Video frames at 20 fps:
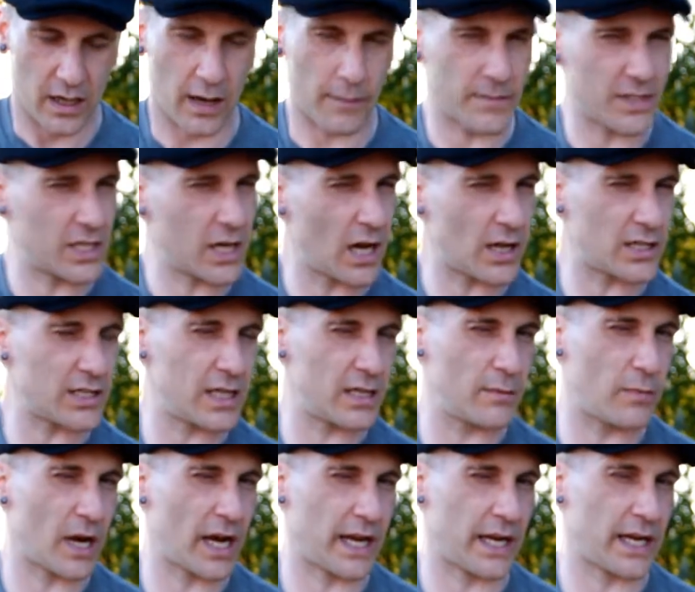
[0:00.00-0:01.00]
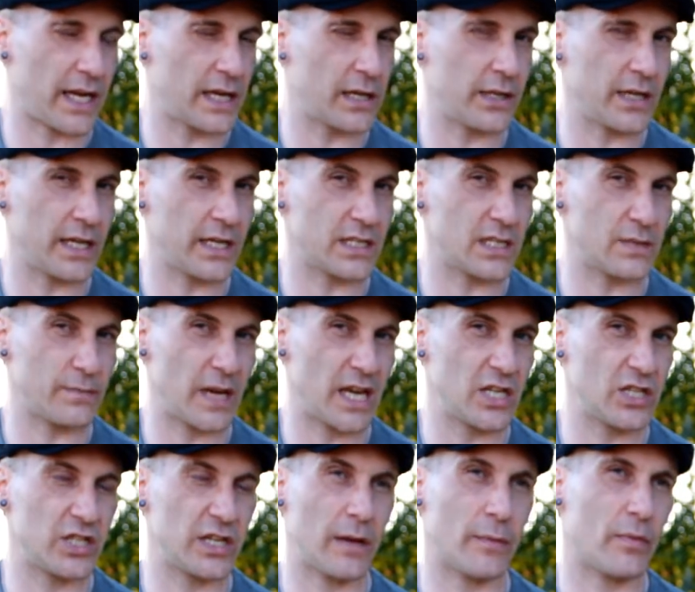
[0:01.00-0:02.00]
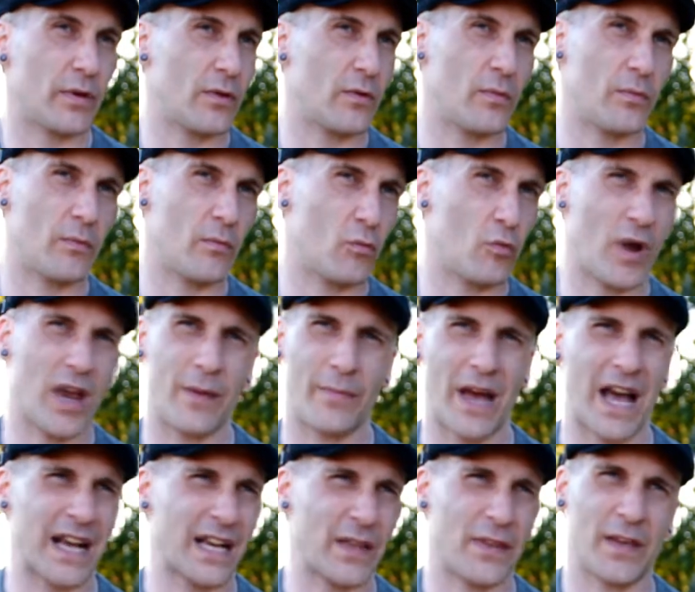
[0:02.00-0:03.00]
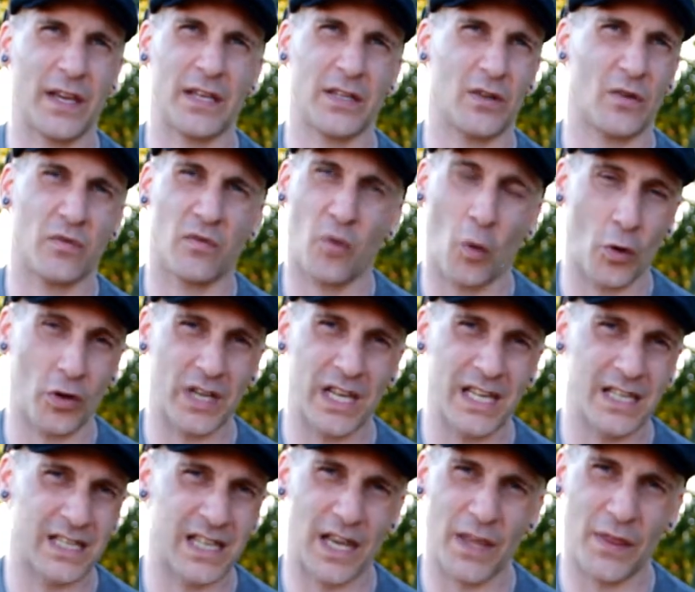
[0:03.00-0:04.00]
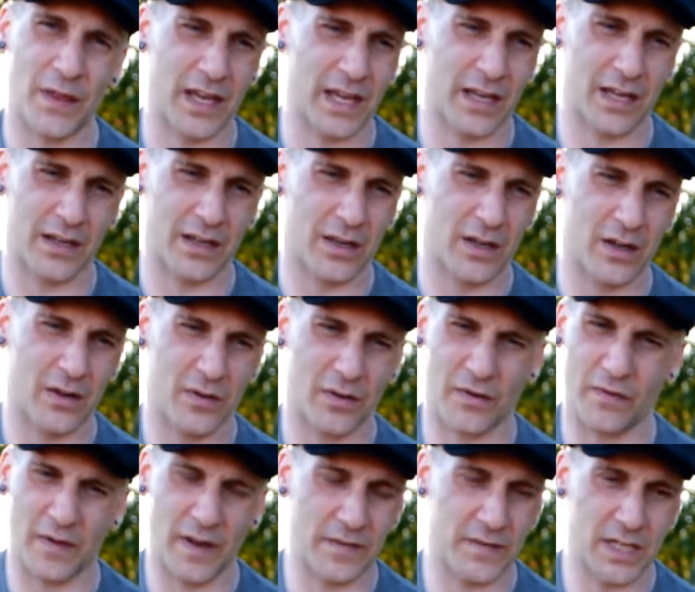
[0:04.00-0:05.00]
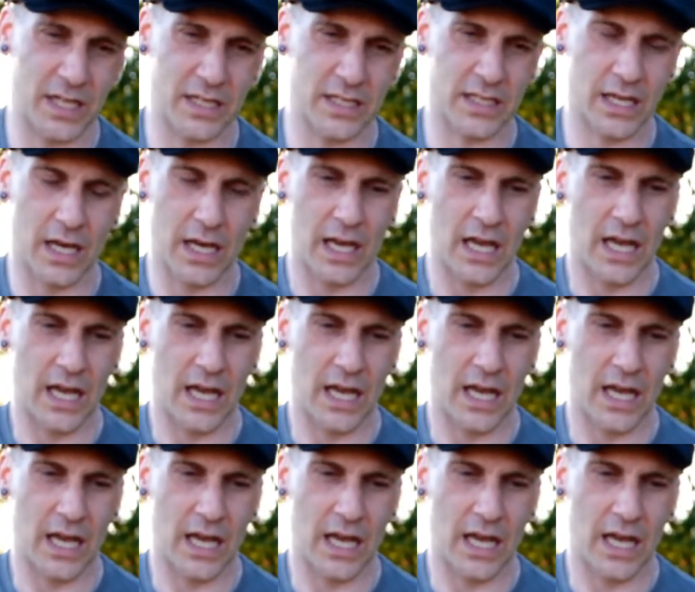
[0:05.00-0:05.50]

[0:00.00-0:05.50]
abducted by an alien spaceship way back, I think in the 40s, I think, the 50s.